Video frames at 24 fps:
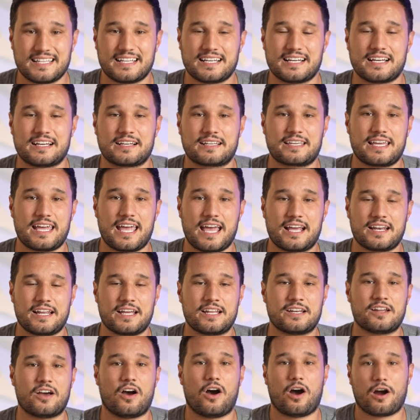the
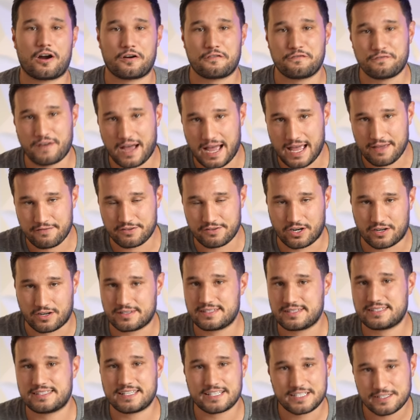Canon R five and R
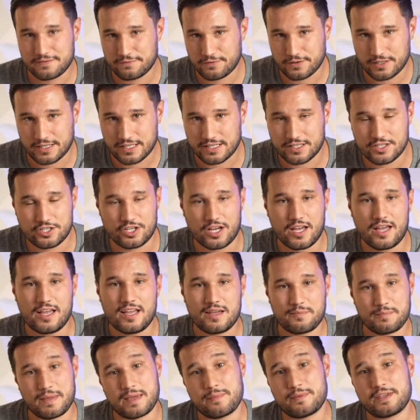six footage,
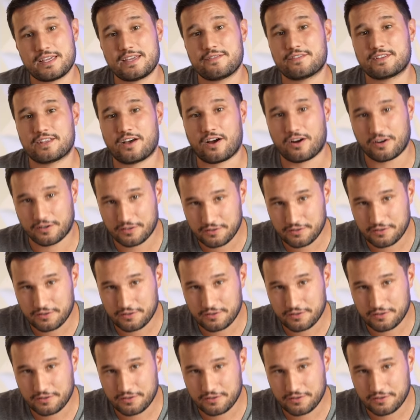maybe even the R